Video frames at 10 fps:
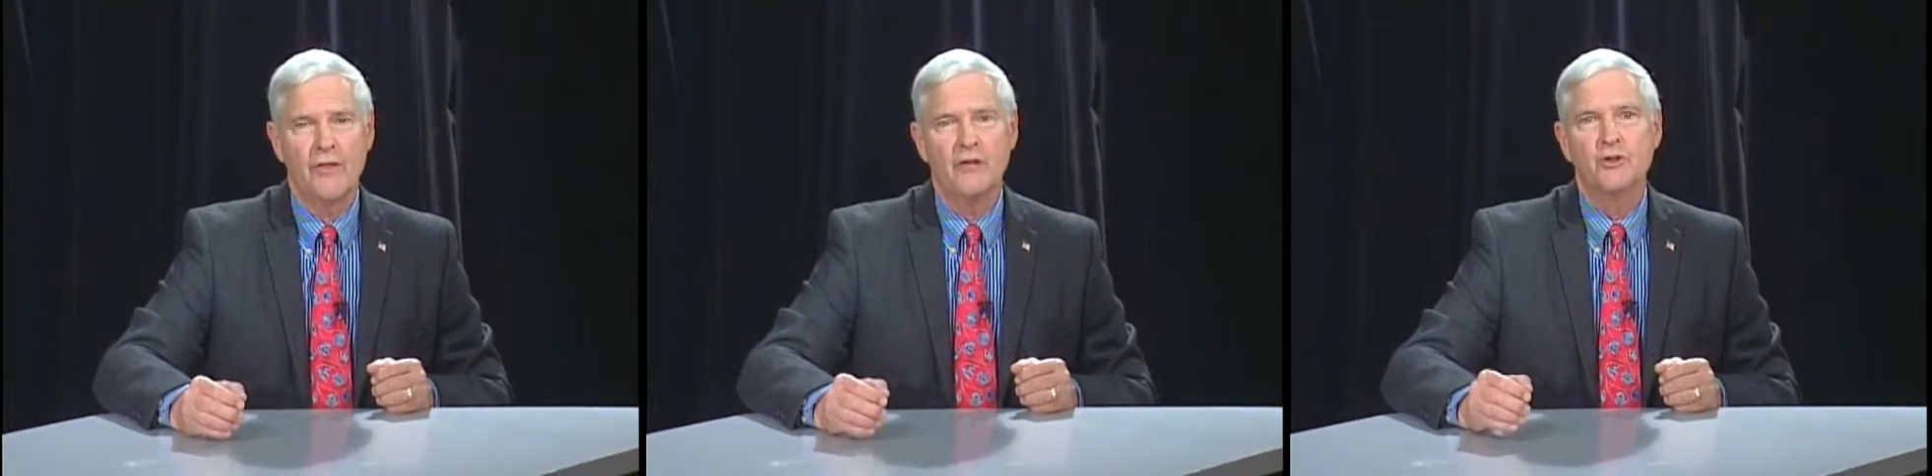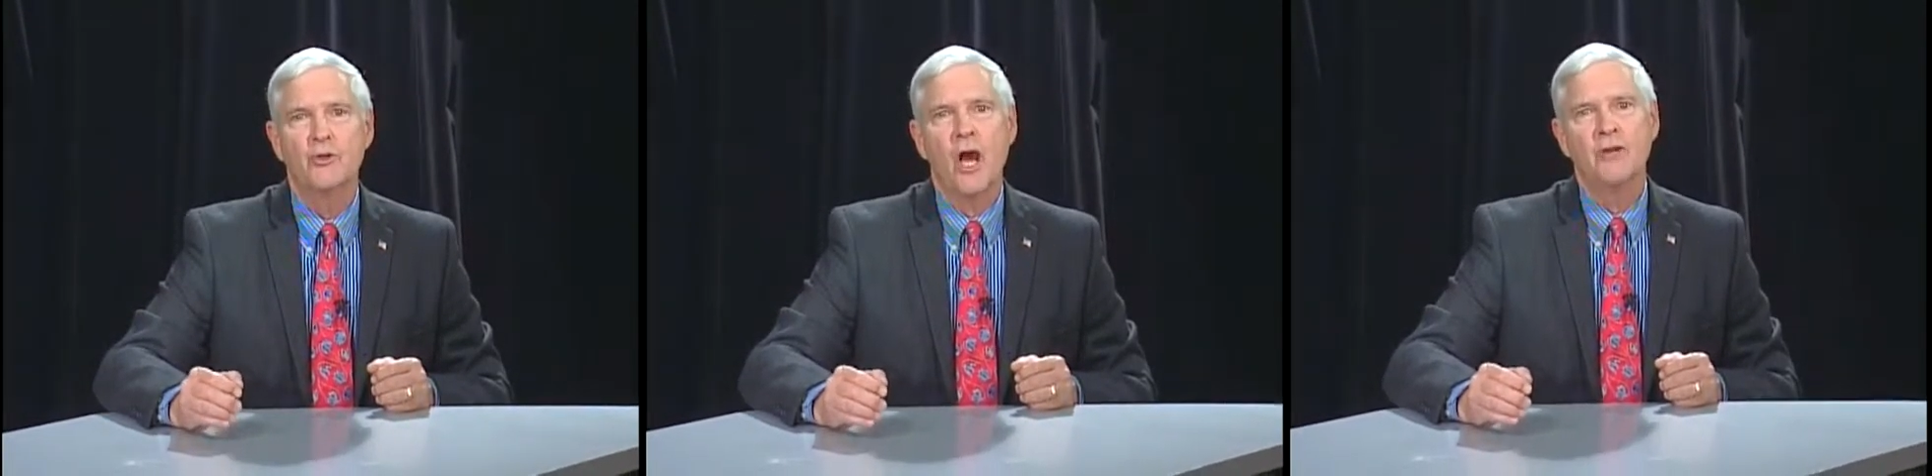that
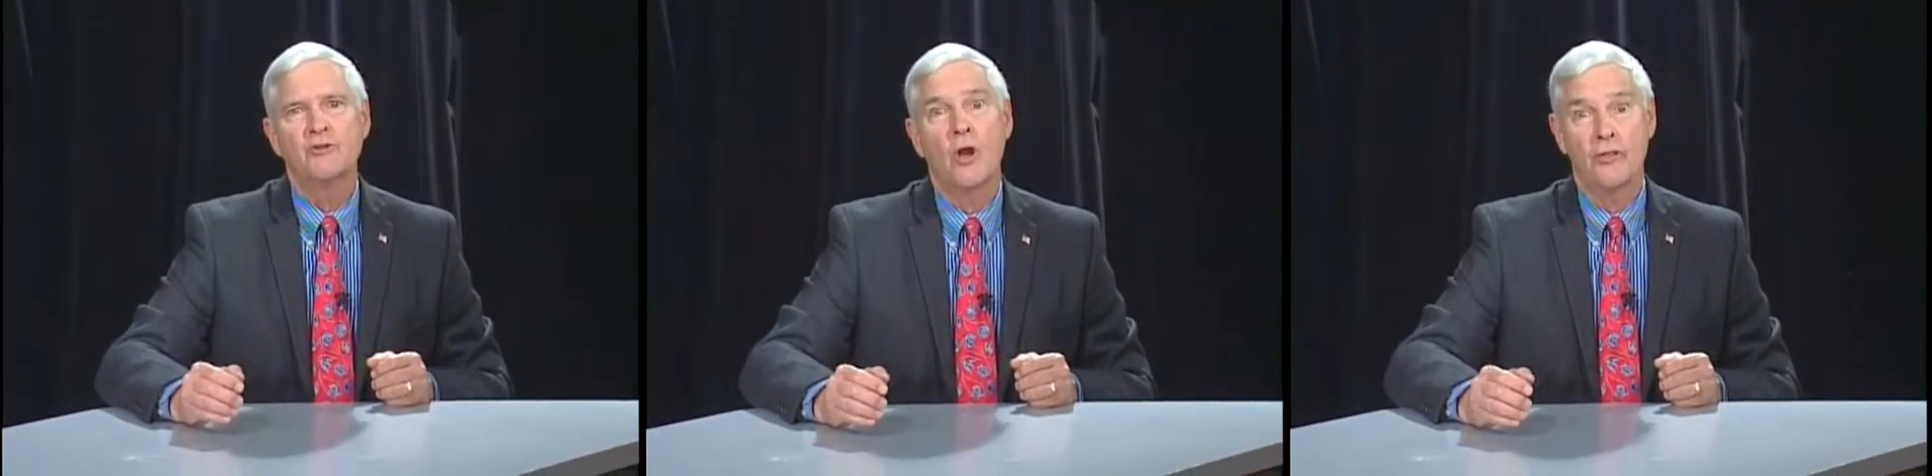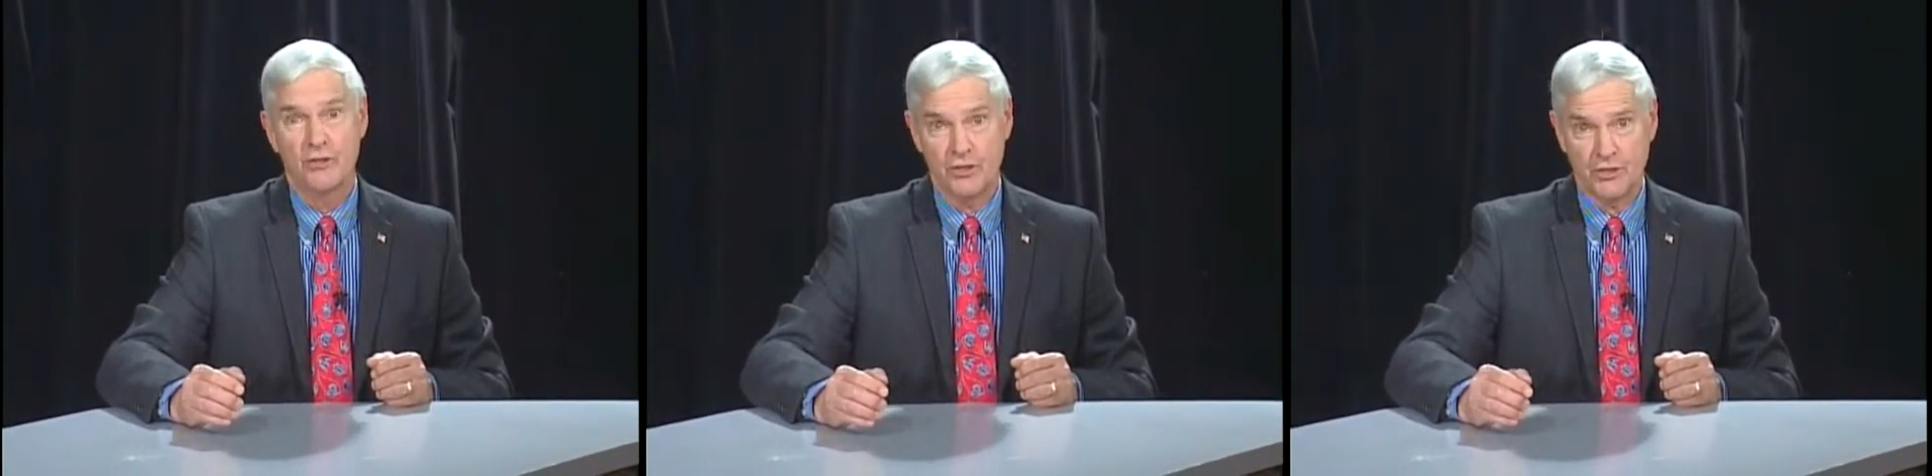do not draw
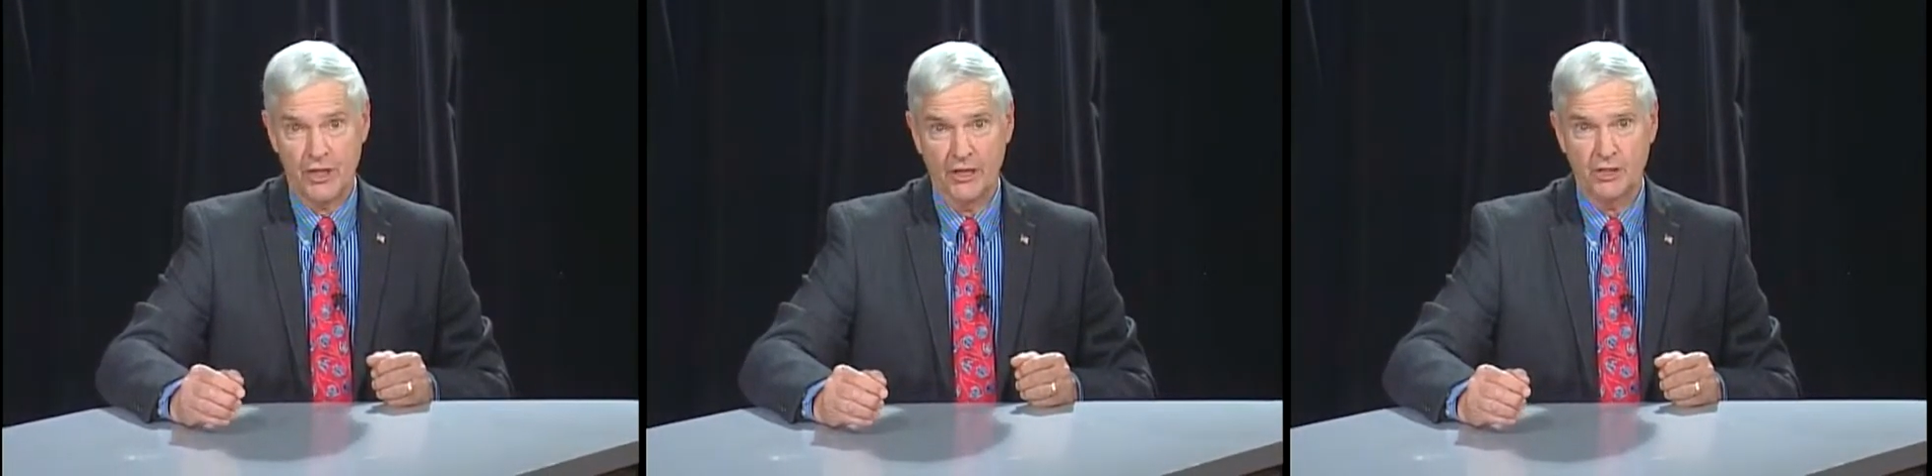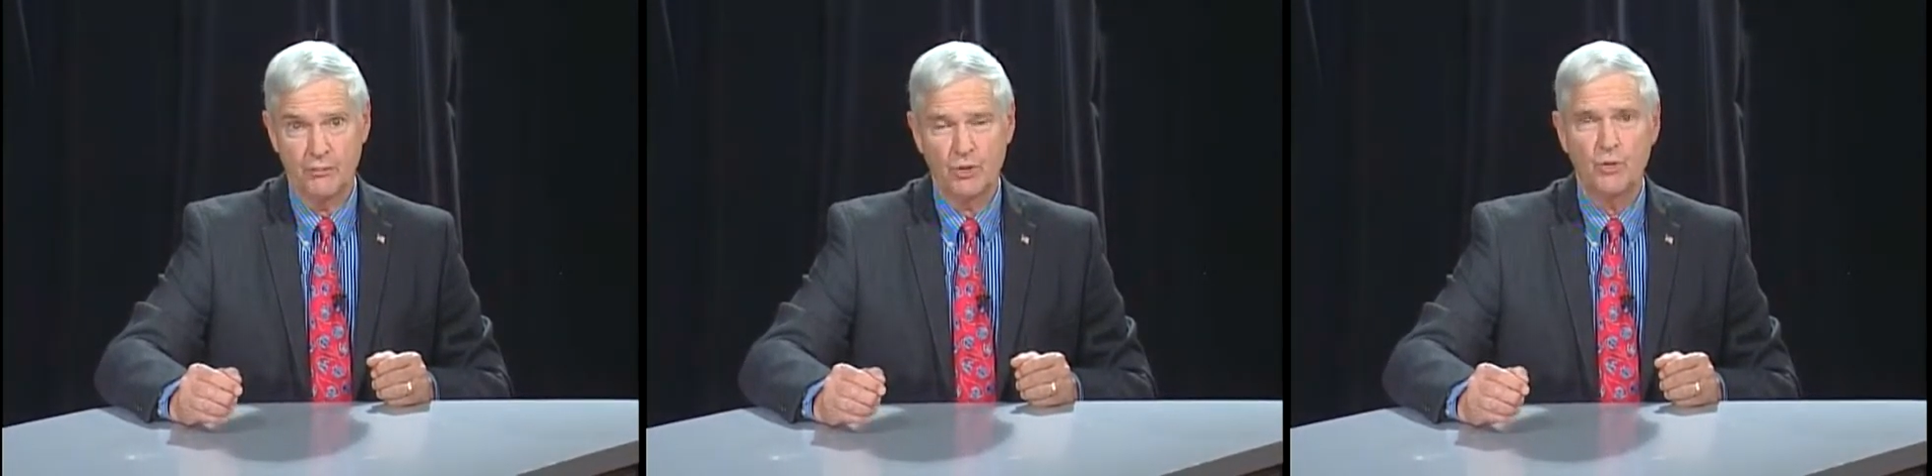the
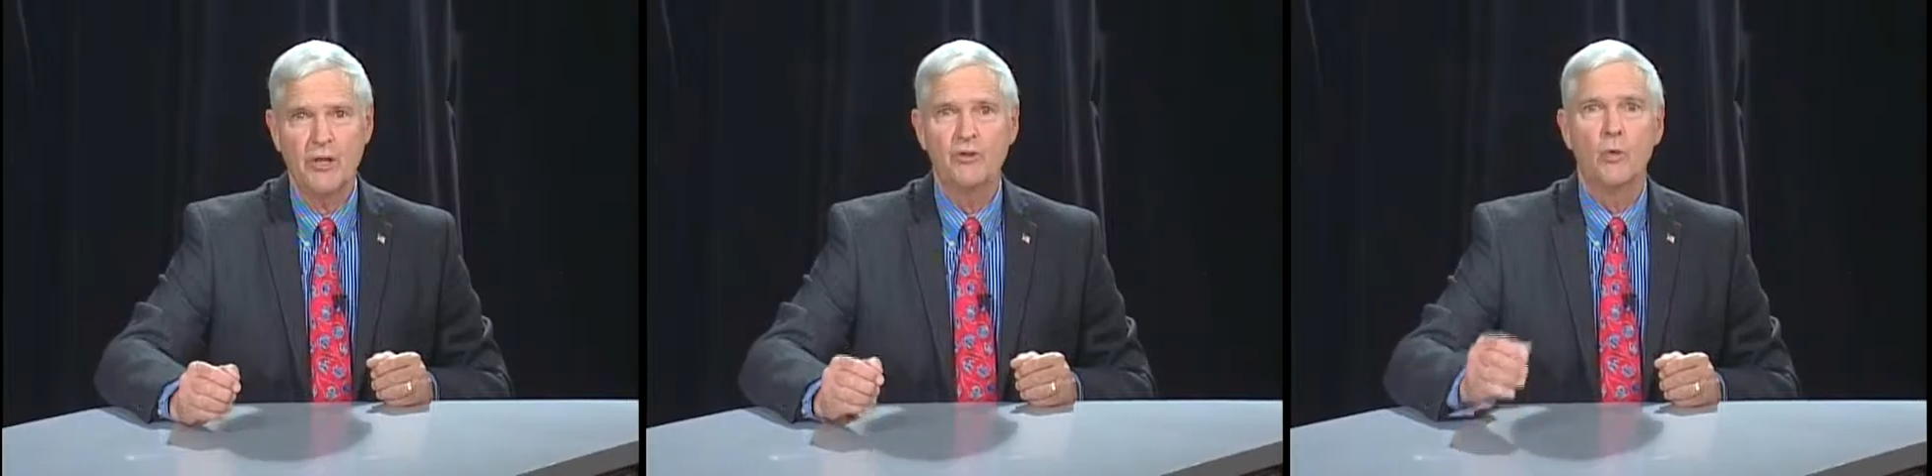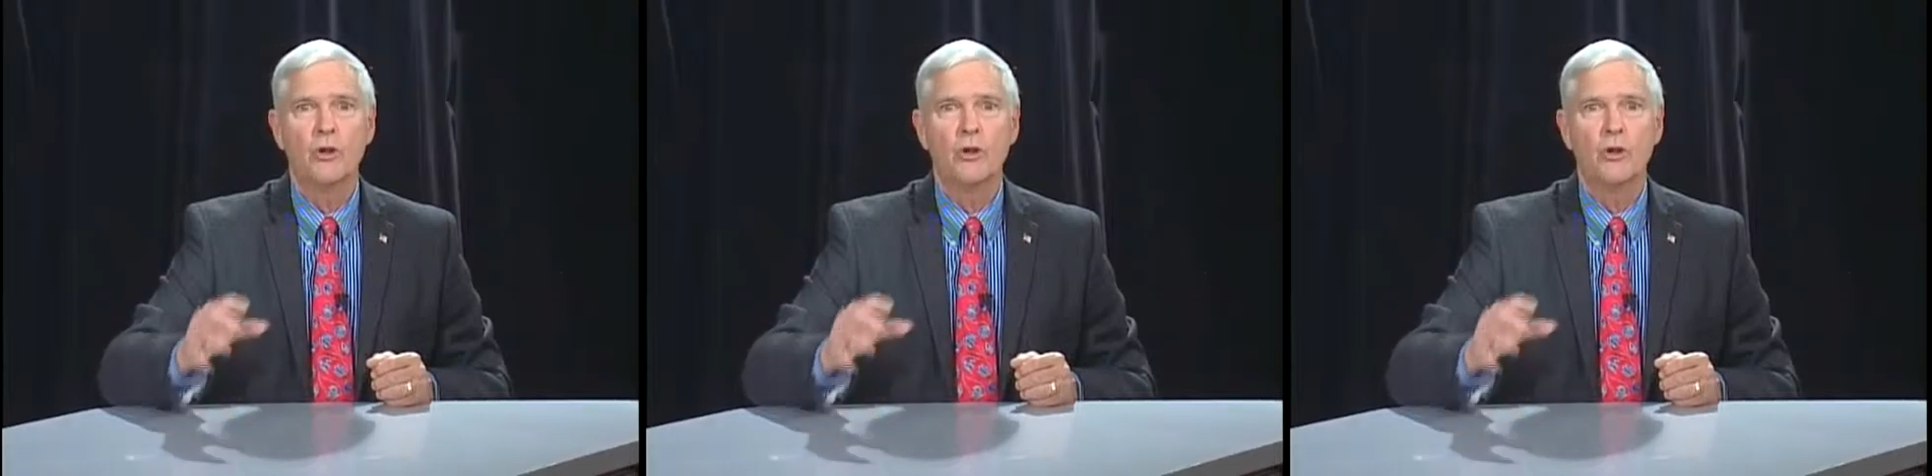distinction between the